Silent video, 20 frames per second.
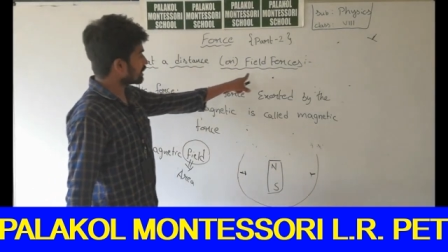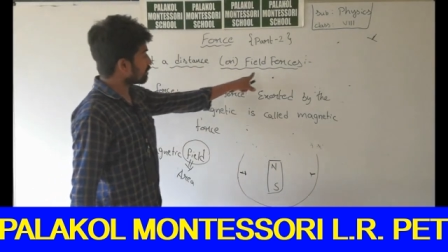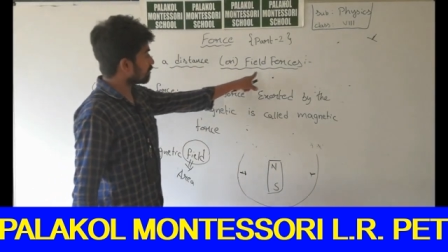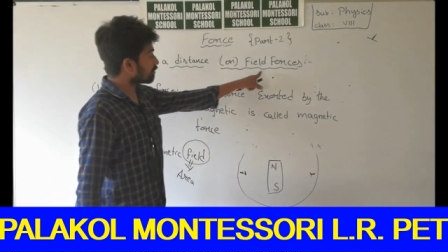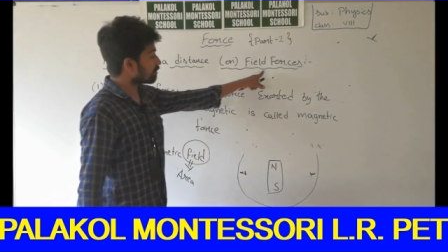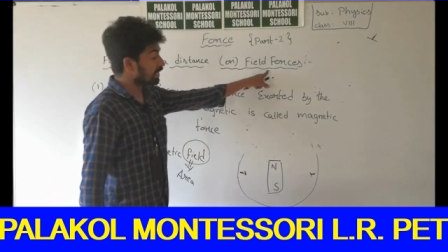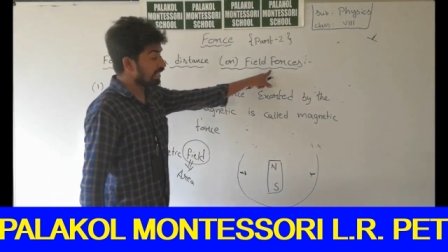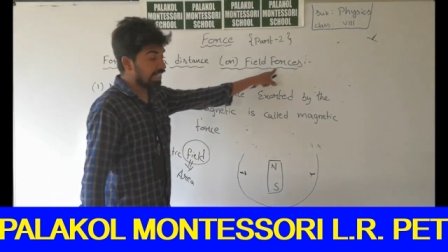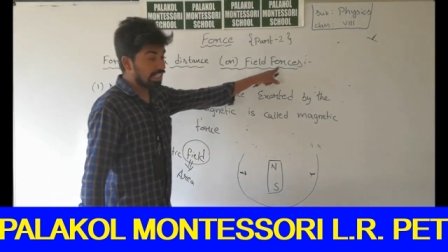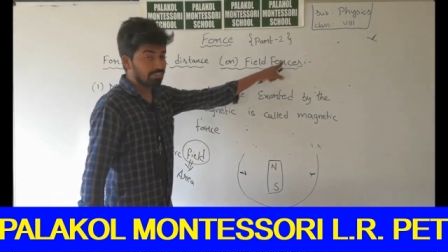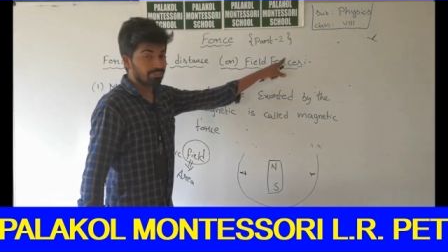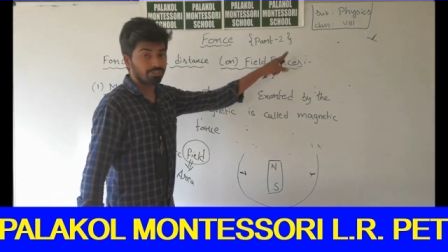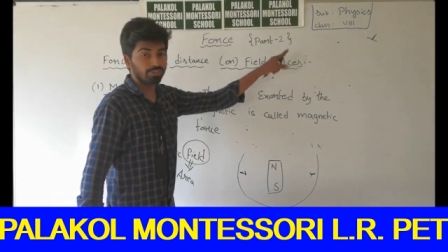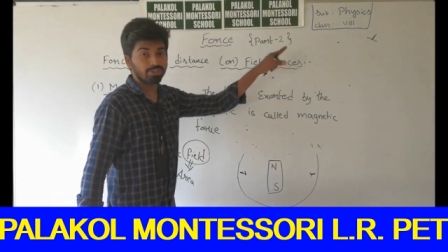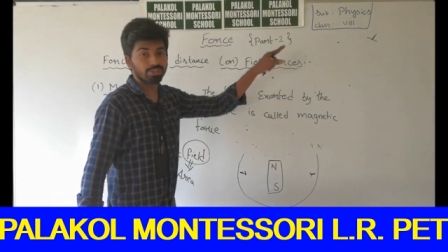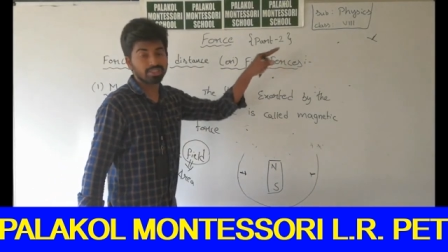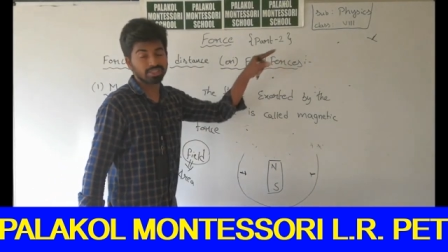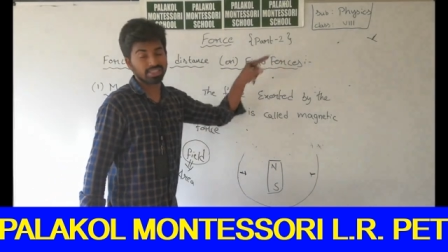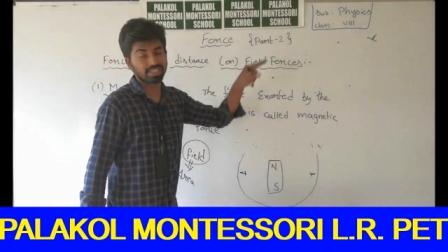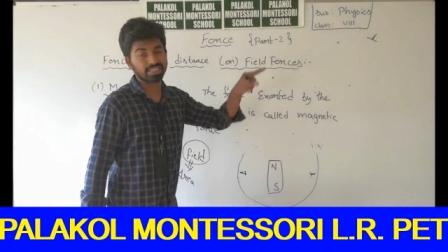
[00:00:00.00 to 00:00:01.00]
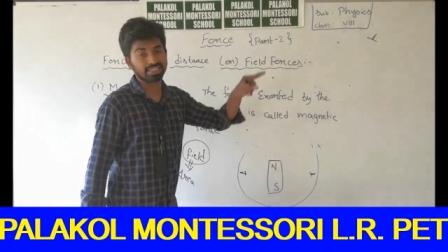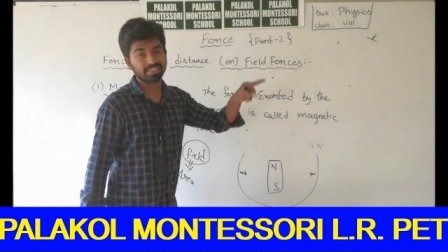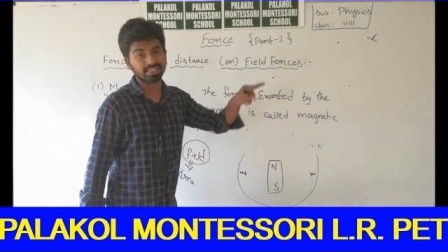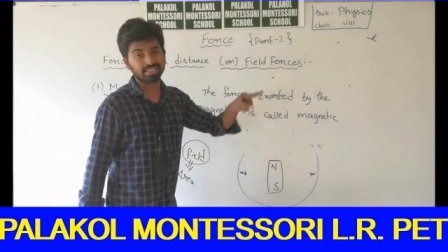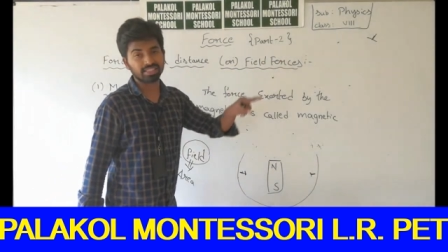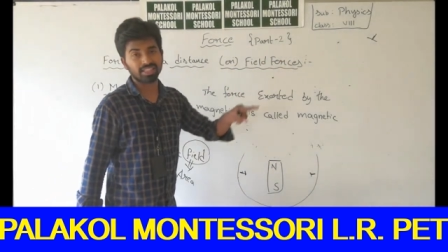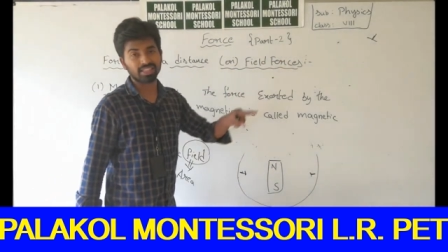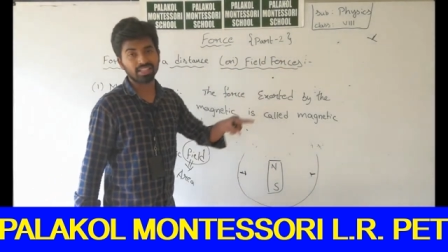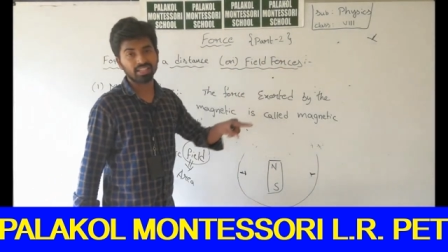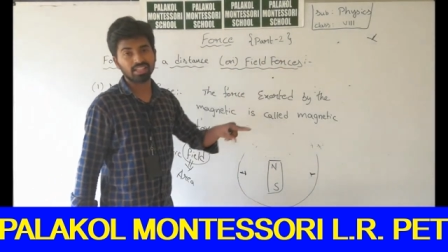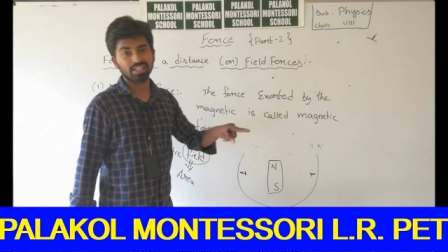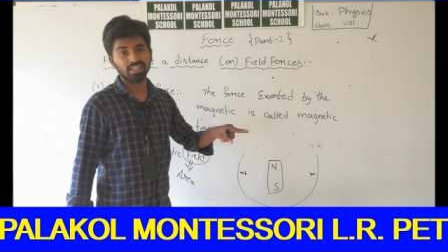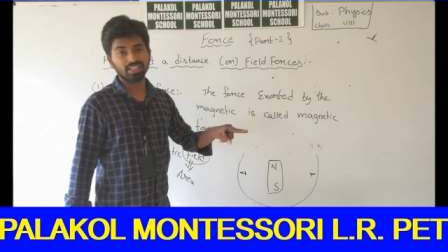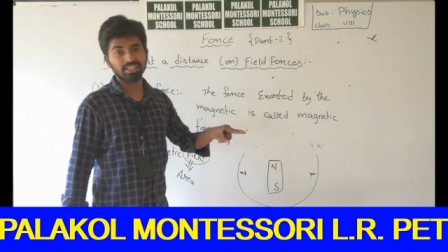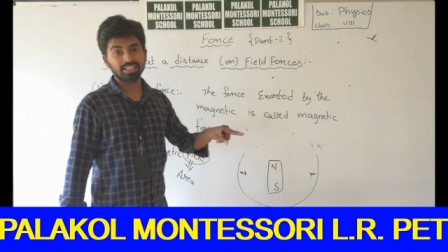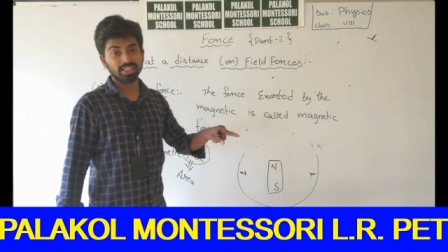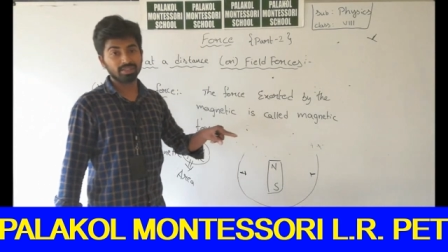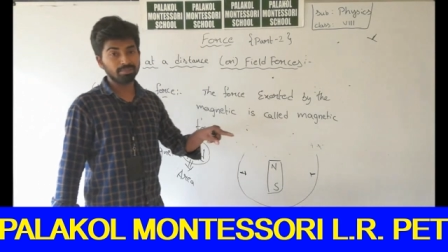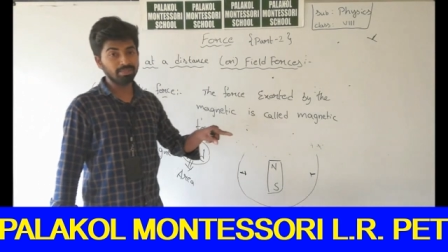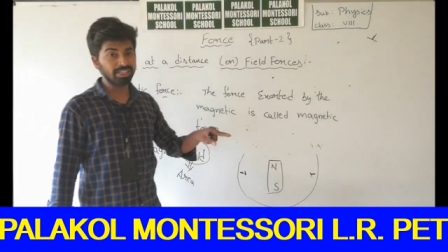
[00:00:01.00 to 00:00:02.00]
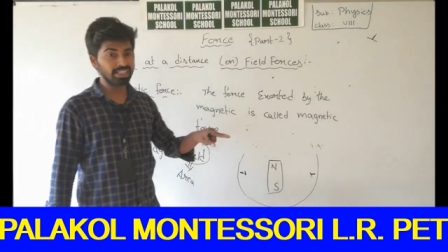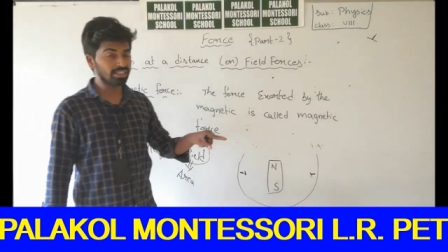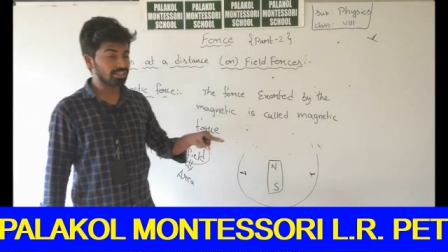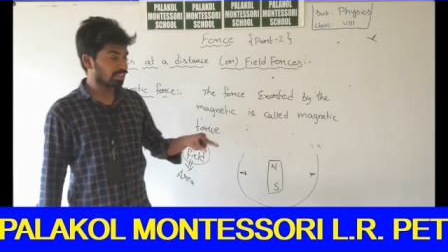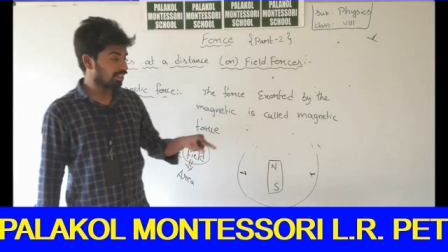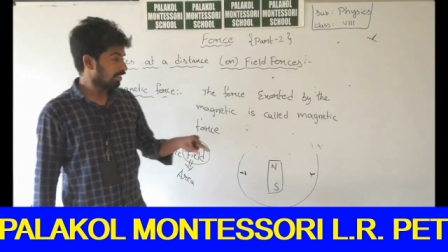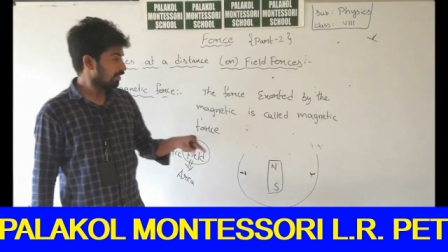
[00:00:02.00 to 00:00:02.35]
field forces. That means,